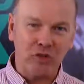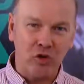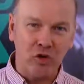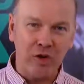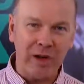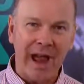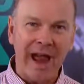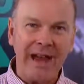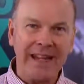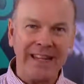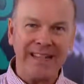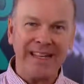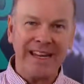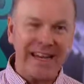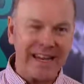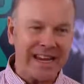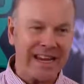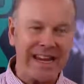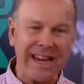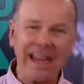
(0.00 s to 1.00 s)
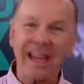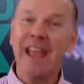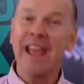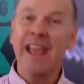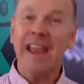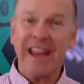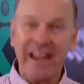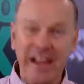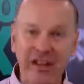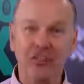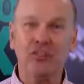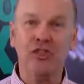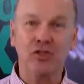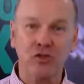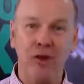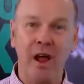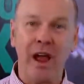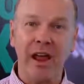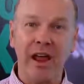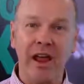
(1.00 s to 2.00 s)
created here in
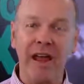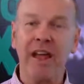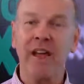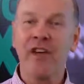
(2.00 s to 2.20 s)
Australia